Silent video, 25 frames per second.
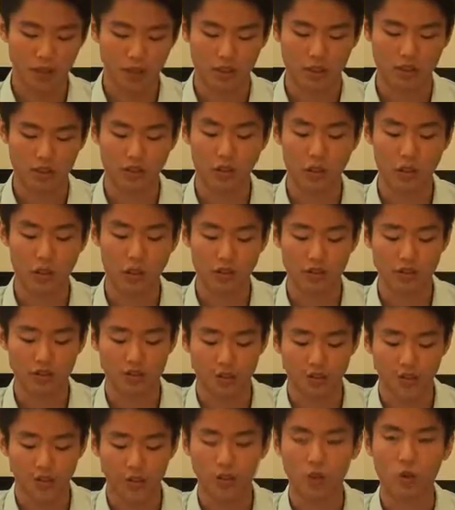the reflection of
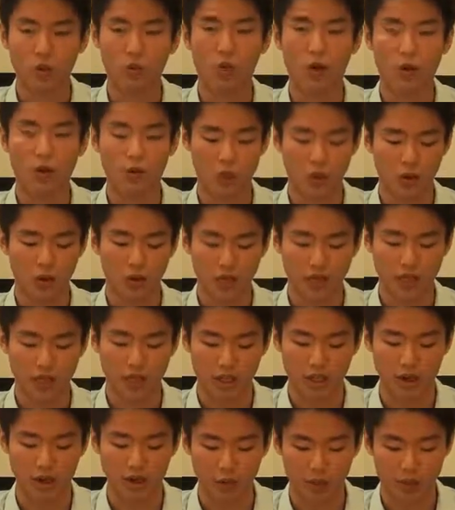rain on white walls
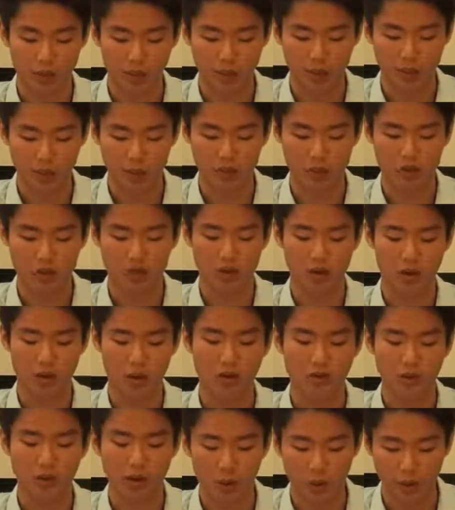like holograms
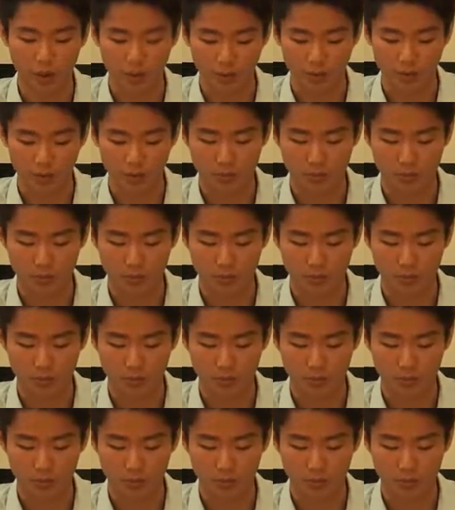of aqua